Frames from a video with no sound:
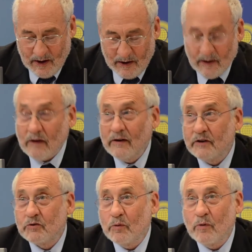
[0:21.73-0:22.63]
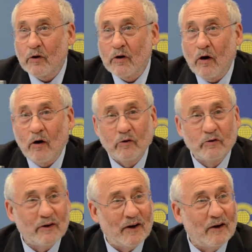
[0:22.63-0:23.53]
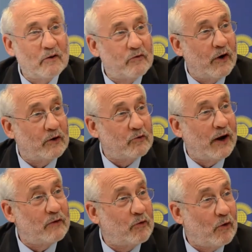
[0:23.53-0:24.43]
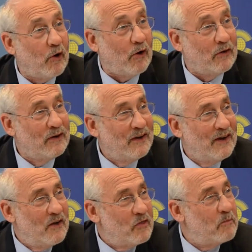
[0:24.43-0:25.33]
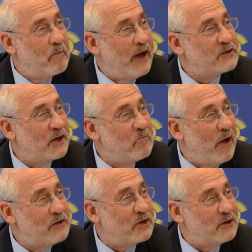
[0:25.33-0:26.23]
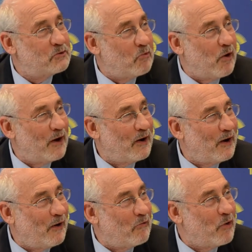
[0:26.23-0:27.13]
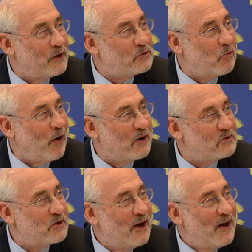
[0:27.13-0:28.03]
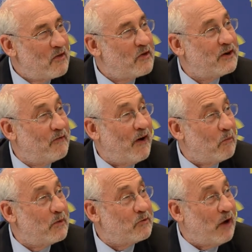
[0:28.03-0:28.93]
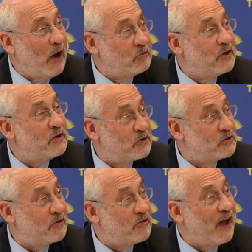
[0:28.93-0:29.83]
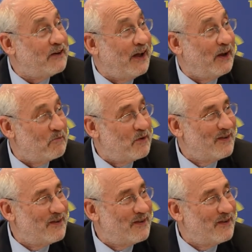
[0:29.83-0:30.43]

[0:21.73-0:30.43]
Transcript: and that led to a book called Fair Trade for All, the basic message of which was the development round didn't deserve that name.